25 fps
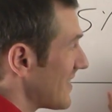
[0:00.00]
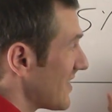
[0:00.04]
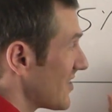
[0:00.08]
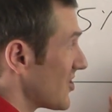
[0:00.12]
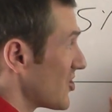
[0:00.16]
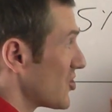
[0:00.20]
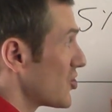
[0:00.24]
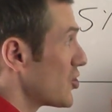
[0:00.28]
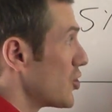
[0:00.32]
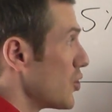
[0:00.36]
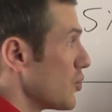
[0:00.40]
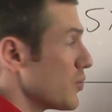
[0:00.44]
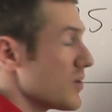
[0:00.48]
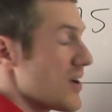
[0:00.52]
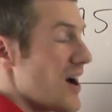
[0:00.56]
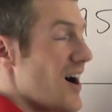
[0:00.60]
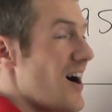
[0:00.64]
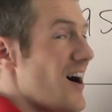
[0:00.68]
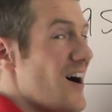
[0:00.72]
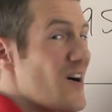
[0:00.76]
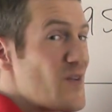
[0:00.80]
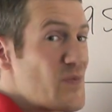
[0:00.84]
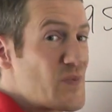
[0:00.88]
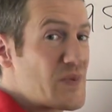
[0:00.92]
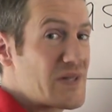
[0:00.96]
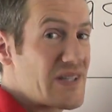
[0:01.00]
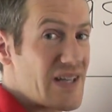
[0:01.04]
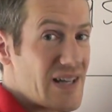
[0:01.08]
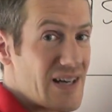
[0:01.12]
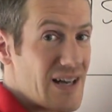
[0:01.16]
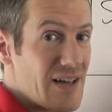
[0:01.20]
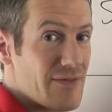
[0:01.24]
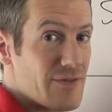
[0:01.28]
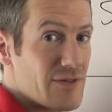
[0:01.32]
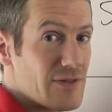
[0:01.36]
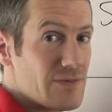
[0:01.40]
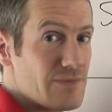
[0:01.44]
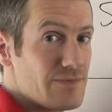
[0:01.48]
at the 2.5%
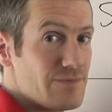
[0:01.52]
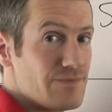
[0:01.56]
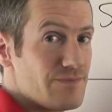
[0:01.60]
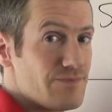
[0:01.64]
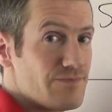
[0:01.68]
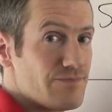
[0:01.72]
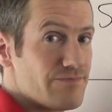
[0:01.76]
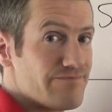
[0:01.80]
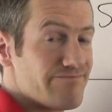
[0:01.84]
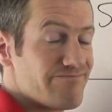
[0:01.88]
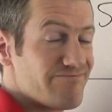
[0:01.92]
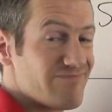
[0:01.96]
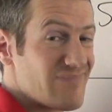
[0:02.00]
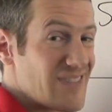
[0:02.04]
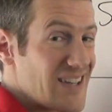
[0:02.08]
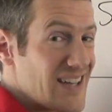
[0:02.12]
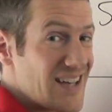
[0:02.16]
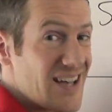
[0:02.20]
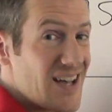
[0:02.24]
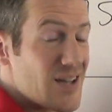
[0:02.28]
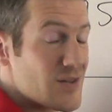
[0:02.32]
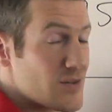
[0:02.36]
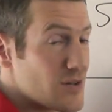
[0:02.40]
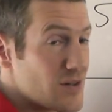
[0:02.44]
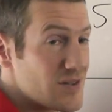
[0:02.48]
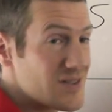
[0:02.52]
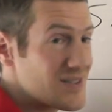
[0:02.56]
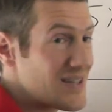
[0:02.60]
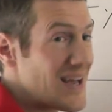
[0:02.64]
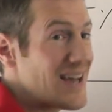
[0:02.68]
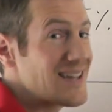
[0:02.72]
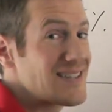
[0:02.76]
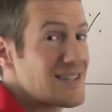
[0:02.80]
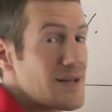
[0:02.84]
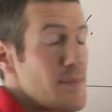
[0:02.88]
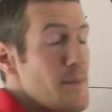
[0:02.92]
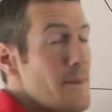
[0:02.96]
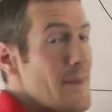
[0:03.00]
level. So it doesn't
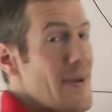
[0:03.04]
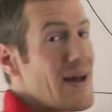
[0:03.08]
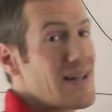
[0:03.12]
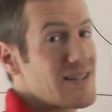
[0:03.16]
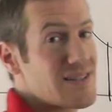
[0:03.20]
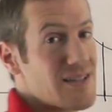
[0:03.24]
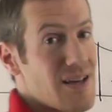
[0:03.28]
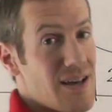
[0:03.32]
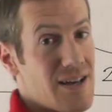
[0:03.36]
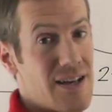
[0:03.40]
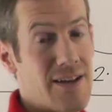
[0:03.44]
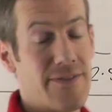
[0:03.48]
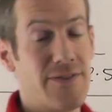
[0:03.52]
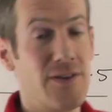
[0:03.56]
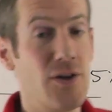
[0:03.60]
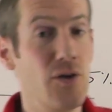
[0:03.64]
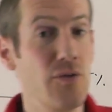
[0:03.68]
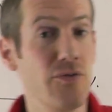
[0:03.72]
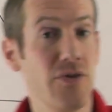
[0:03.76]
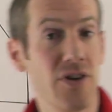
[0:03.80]
actually matter. And if you've